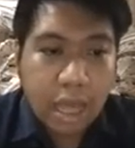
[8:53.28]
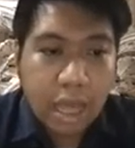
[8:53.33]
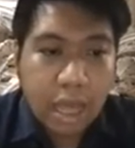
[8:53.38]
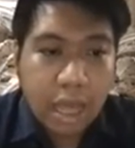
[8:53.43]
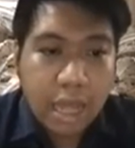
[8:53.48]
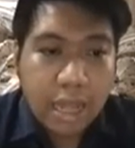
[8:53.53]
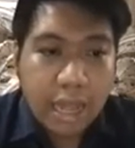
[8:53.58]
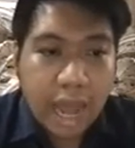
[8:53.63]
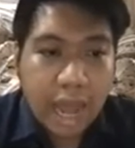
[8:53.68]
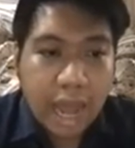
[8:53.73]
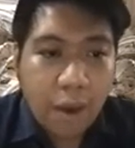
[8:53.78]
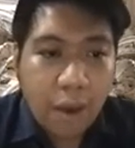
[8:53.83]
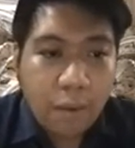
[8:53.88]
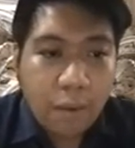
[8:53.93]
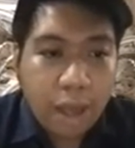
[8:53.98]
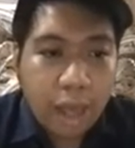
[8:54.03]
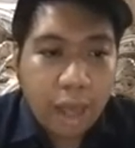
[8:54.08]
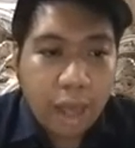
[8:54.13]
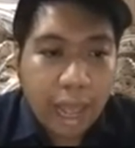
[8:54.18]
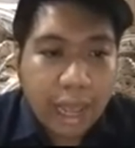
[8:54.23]
Now,
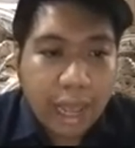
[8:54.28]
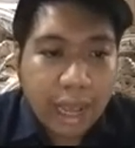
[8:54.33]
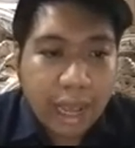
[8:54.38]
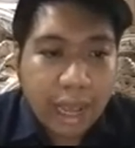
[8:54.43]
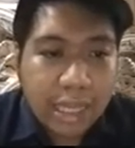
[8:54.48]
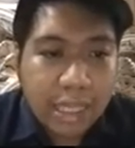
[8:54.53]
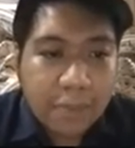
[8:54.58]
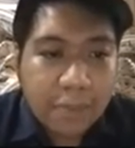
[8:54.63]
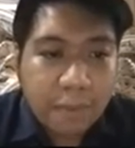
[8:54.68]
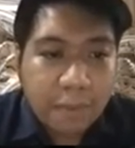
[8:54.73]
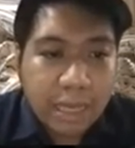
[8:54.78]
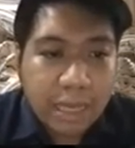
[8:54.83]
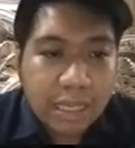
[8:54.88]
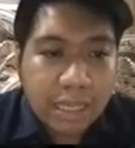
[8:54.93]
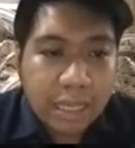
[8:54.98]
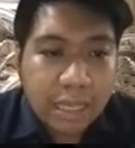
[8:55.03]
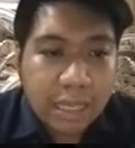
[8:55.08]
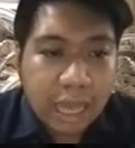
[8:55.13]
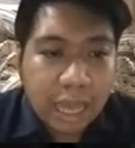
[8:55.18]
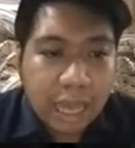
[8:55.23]
ALS Basic
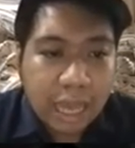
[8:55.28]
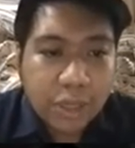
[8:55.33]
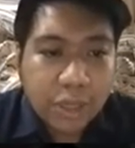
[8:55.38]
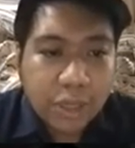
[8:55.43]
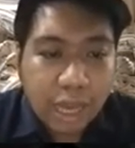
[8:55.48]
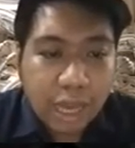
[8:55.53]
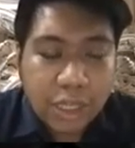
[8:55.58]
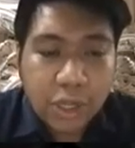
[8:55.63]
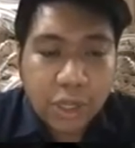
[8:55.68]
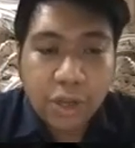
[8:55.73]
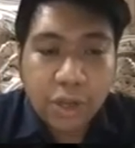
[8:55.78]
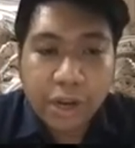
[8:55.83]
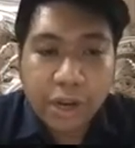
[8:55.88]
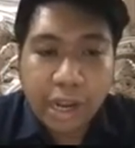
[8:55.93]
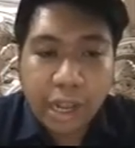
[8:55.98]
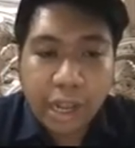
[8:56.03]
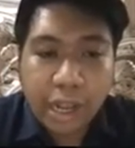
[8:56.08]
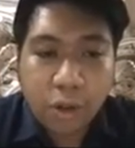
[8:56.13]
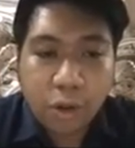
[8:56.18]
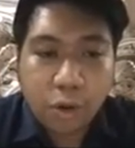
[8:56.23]
Education
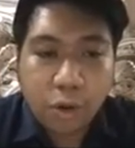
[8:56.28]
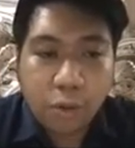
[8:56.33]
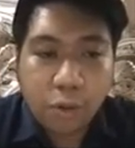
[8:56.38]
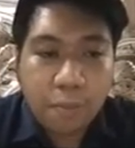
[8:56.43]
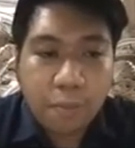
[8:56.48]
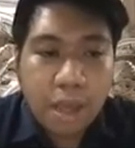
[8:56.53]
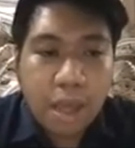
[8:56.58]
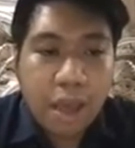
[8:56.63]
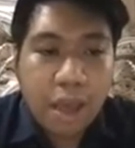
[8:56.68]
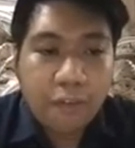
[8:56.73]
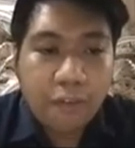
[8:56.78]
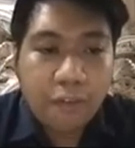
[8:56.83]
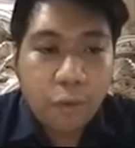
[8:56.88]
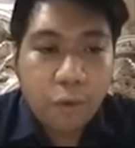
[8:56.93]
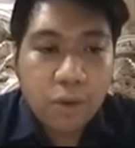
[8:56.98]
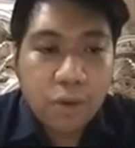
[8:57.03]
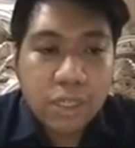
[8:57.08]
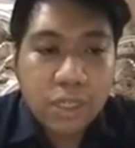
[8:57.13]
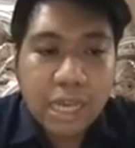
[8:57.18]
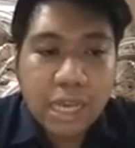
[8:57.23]
Curriculum
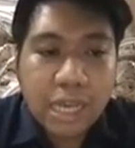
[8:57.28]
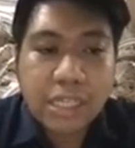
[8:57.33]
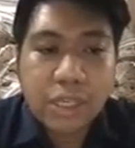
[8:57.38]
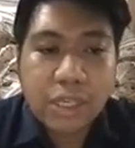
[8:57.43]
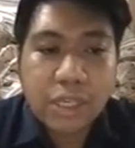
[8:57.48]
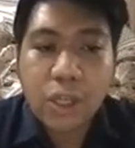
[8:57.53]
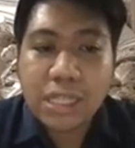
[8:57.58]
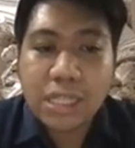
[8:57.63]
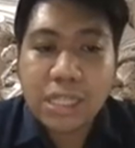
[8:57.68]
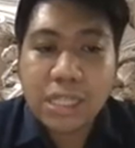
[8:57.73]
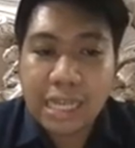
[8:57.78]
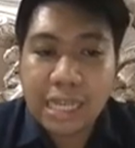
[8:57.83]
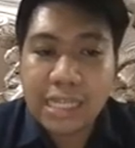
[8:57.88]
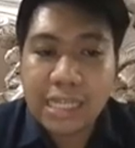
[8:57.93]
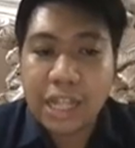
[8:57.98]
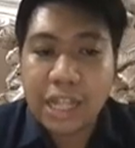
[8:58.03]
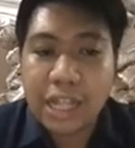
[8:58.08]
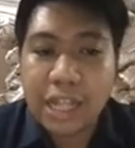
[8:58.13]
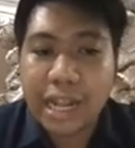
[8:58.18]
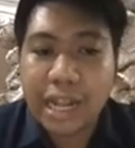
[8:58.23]
focuses on six
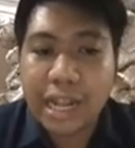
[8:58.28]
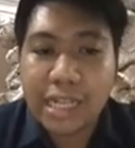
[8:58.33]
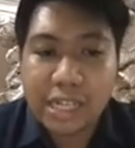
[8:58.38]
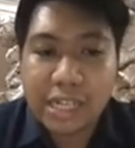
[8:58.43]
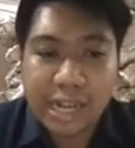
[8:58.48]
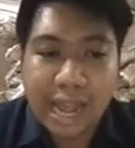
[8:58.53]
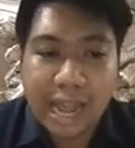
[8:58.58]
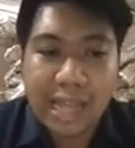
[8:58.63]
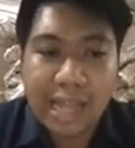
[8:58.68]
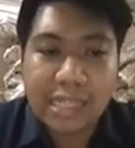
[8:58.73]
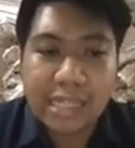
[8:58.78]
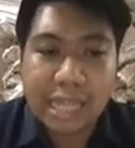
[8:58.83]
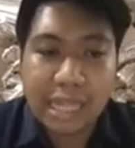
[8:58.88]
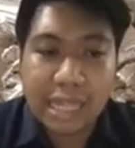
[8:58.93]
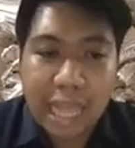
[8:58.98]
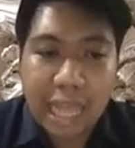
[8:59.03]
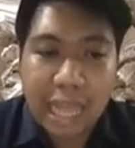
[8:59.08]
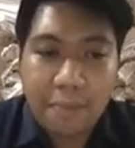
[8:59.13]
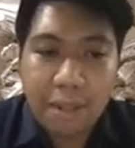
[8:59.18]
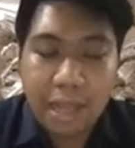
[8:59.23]
learning strands,
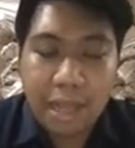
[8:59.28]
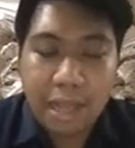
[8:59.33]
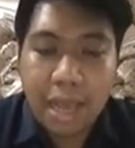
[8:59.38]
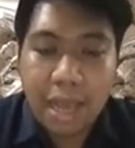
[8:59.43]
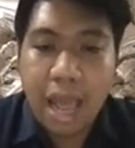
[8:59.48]
namely